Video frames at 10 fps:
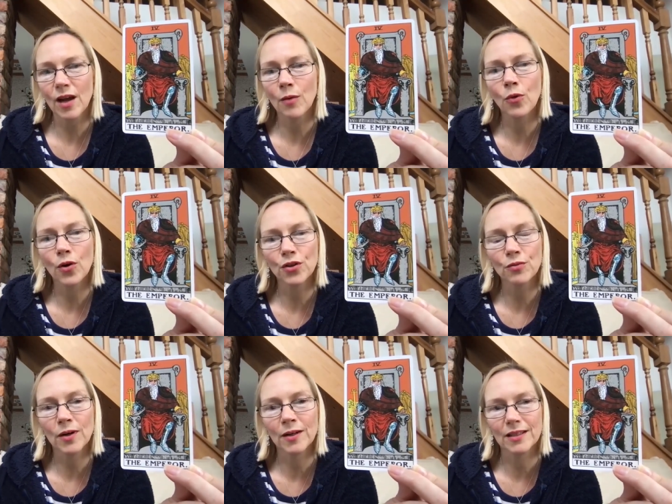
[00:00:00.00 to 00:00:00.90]
and what you
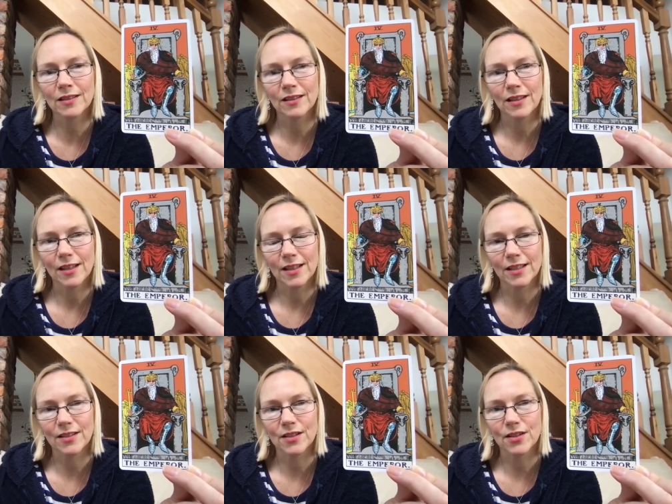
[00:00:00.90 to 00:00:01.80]
might
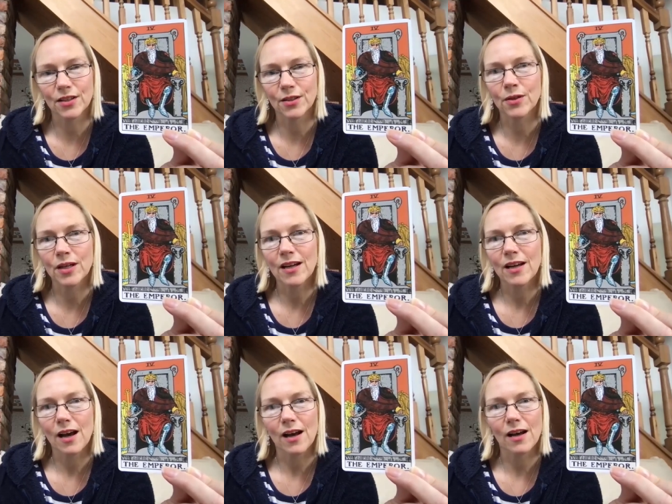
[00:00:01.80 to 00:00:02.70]
need to do
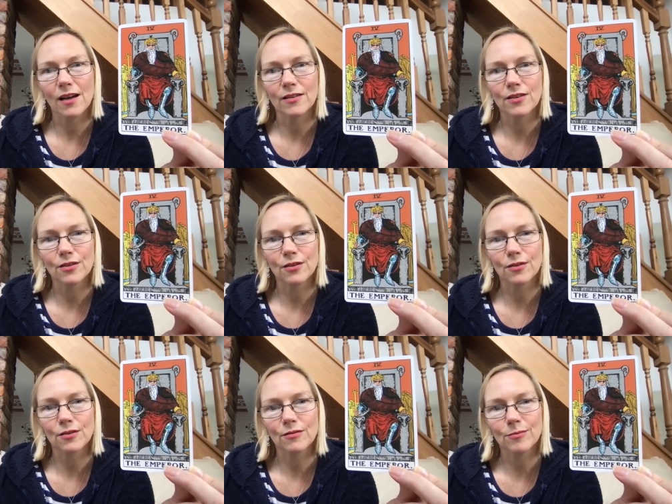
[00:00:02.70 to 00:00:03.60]

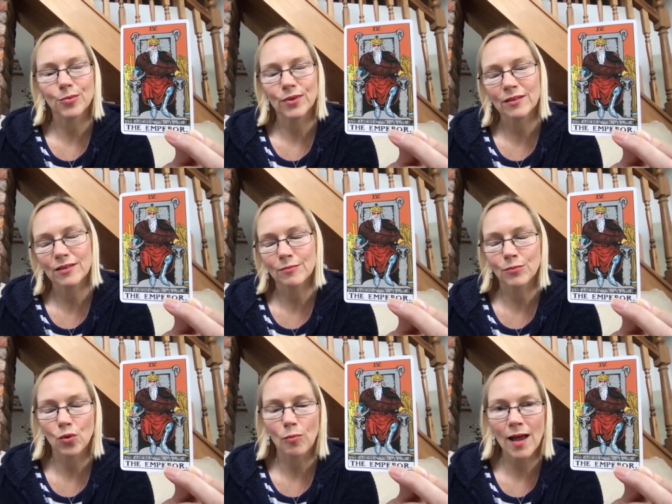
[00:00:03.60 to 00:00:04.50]
to bring some
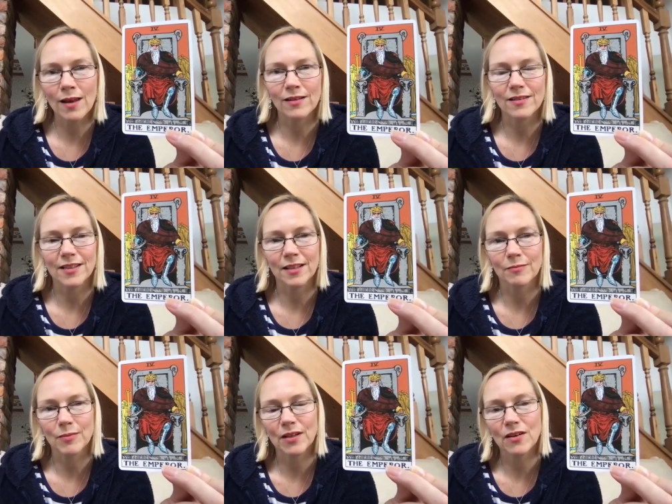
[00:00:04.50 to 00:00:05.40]
more balance
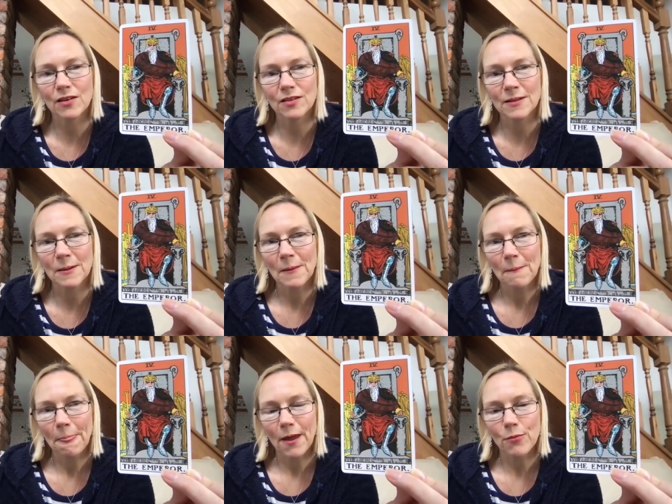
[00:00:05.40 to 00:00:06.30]
in, because
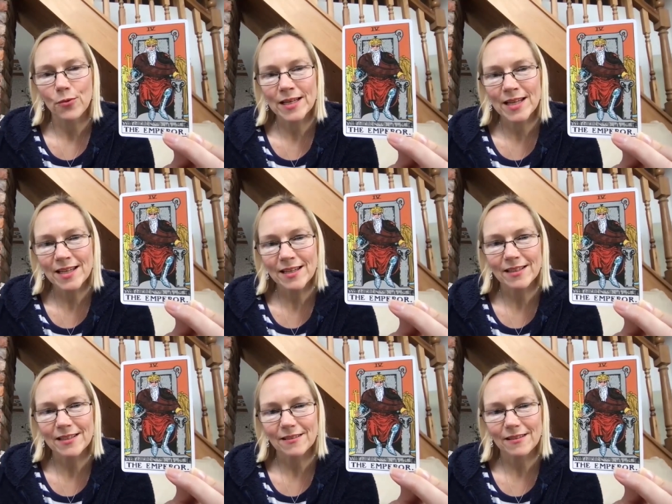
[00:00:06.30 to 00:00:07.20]
we
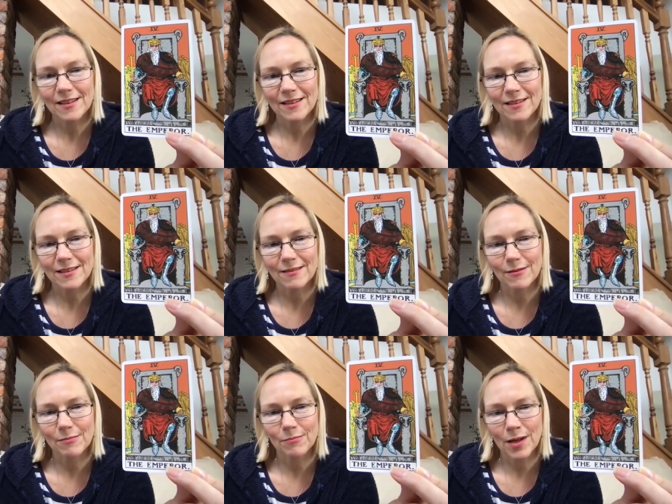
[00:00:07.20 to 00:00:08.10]
need this
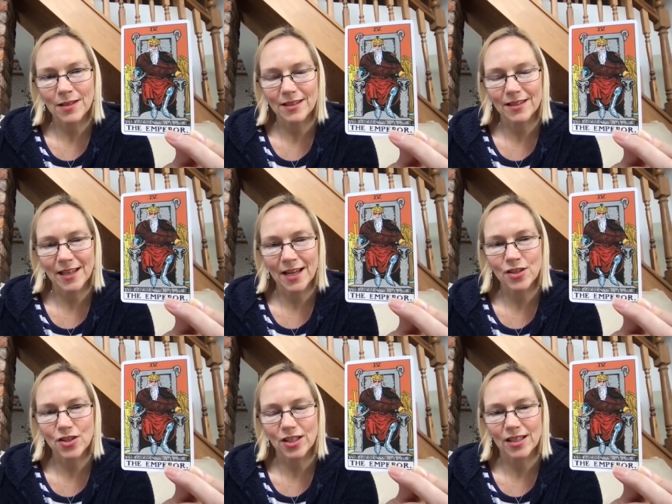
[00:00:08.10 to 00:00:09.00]
masculine
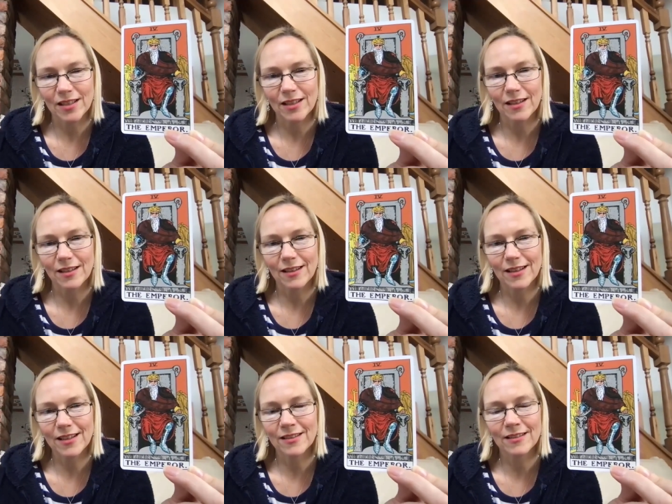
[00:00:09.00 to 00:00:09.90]
energy
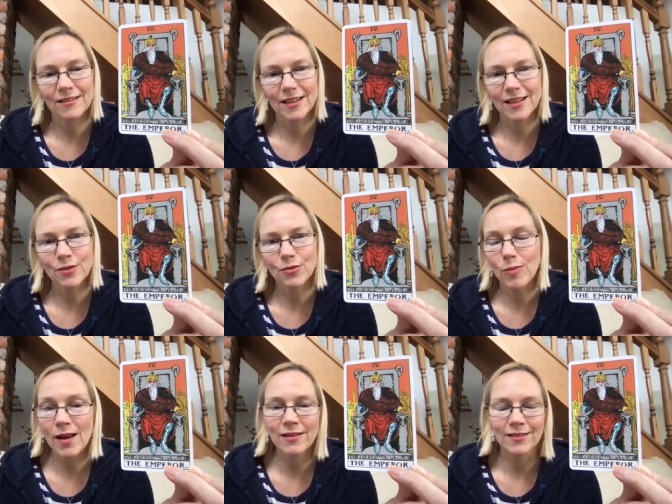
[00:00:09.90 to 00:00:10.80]
in equal
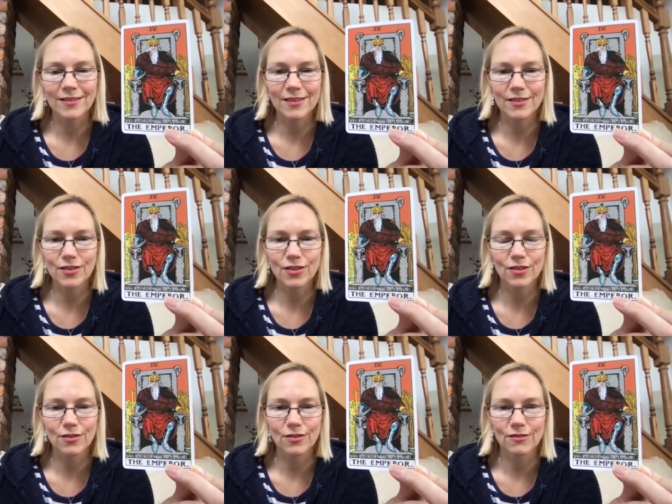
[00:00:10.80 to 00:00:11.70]
balance
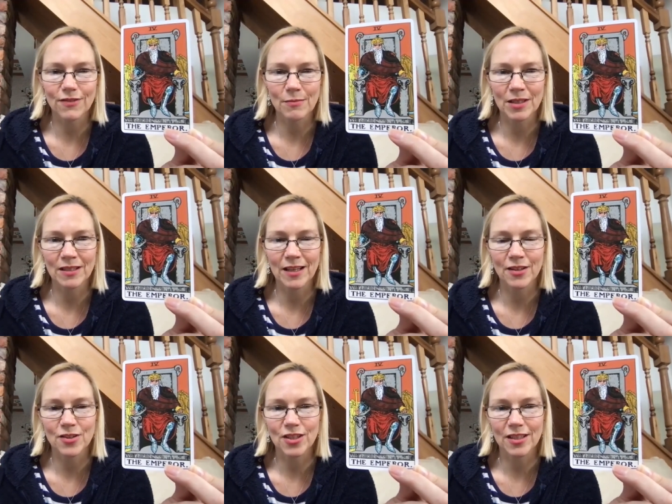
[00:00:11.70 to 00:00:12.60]
to the feminine
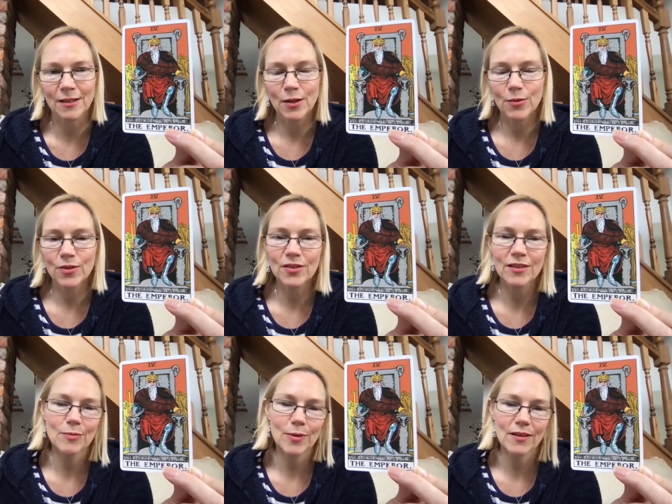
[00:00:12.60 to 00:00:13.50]
energy. When you
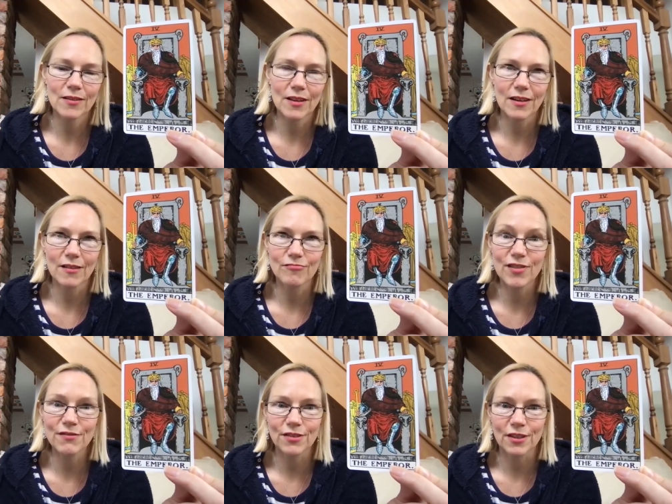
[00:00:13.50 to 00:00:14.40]
think about a
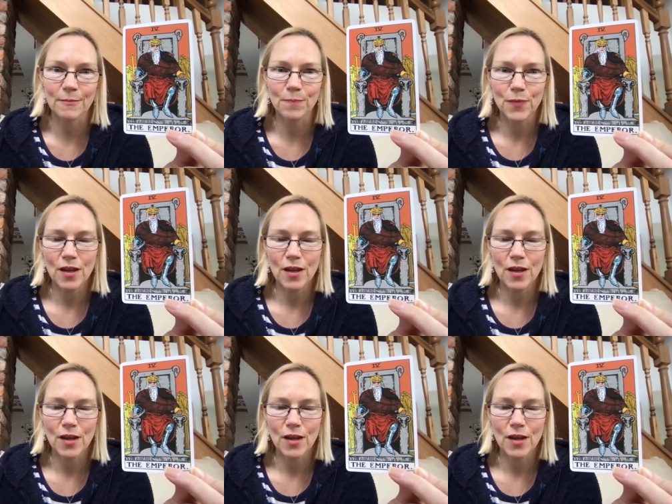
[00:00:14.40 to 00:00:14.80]
river,